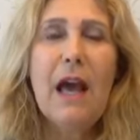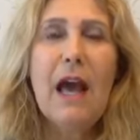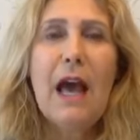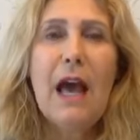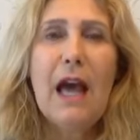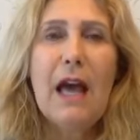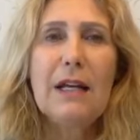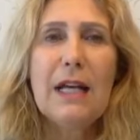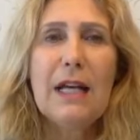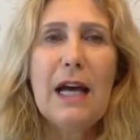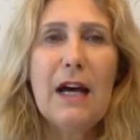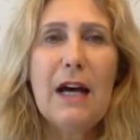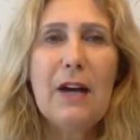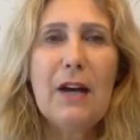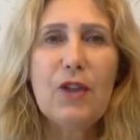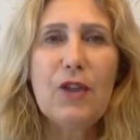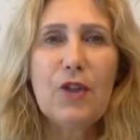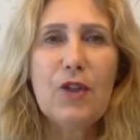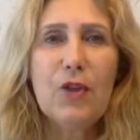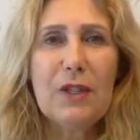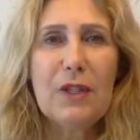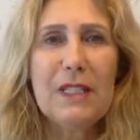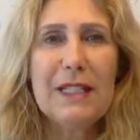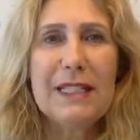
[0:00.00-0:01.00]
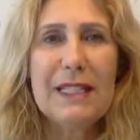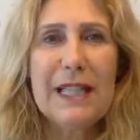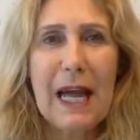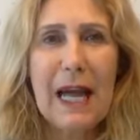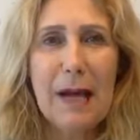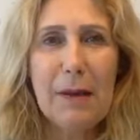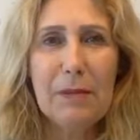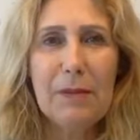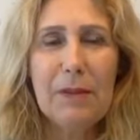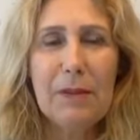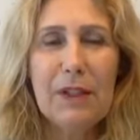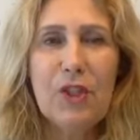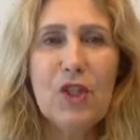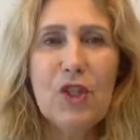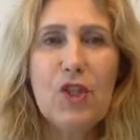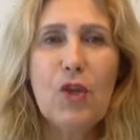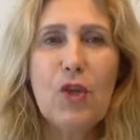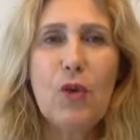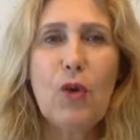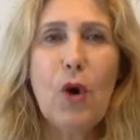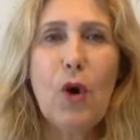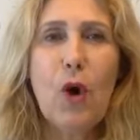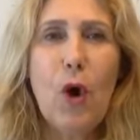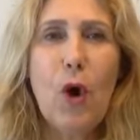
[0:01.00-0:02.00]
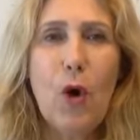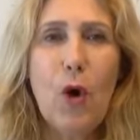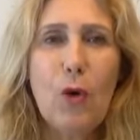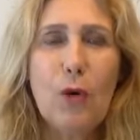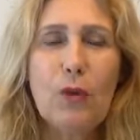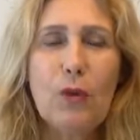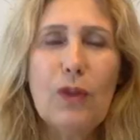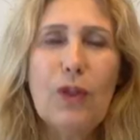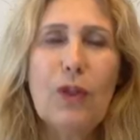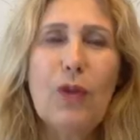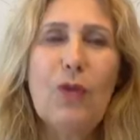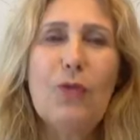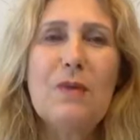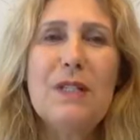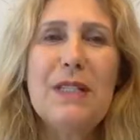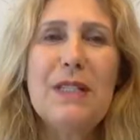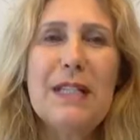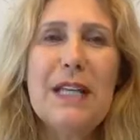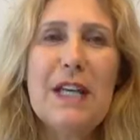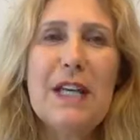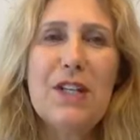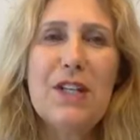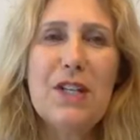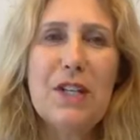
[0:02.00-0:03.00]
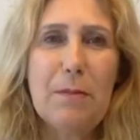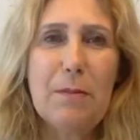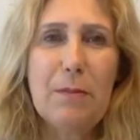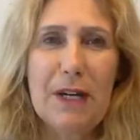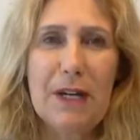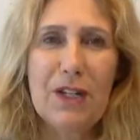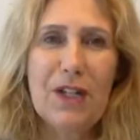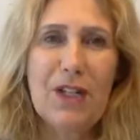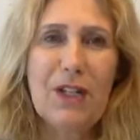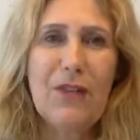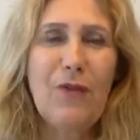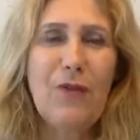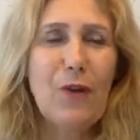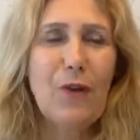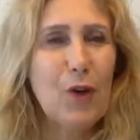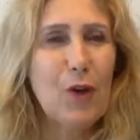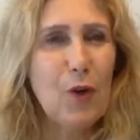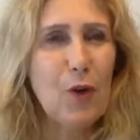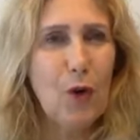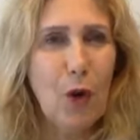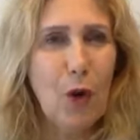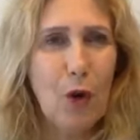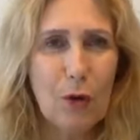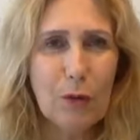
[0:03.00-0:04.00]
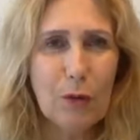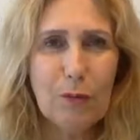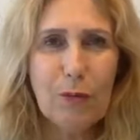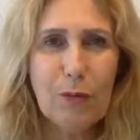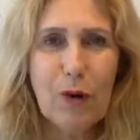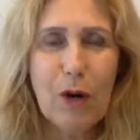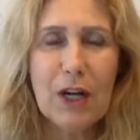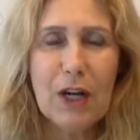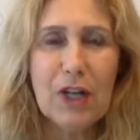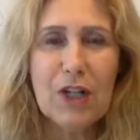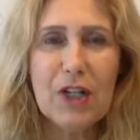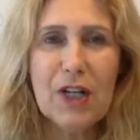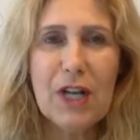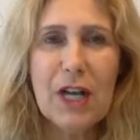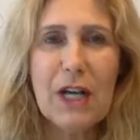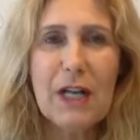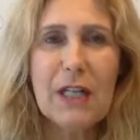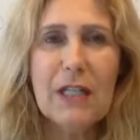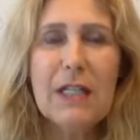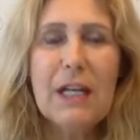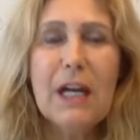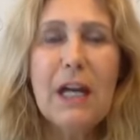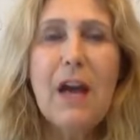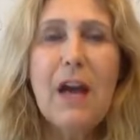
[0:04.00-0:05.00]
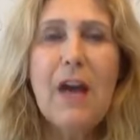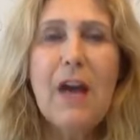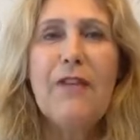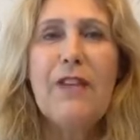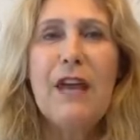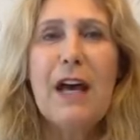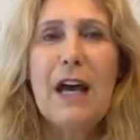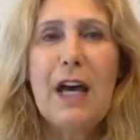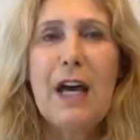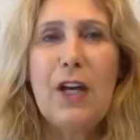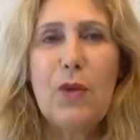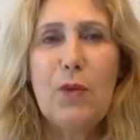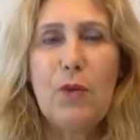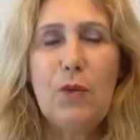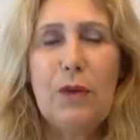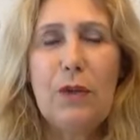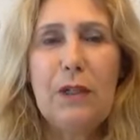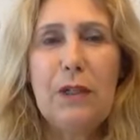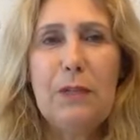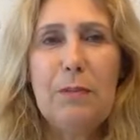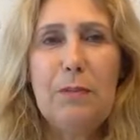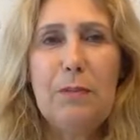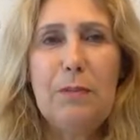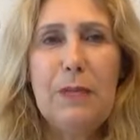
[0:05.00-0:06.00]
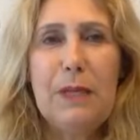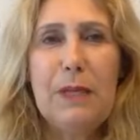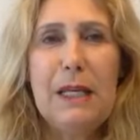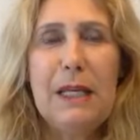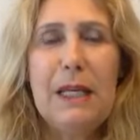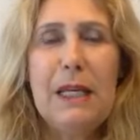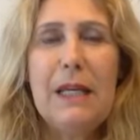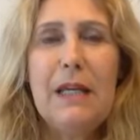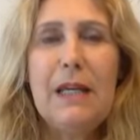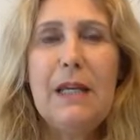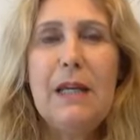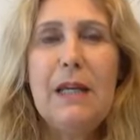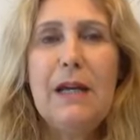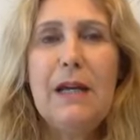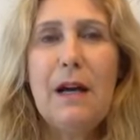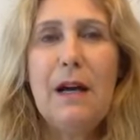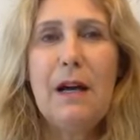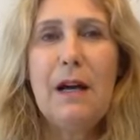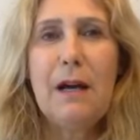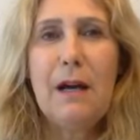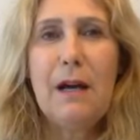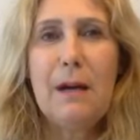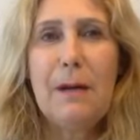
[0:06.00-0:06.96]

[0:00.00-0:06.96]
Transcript: and how to establish your own home staging budget for your own project that will be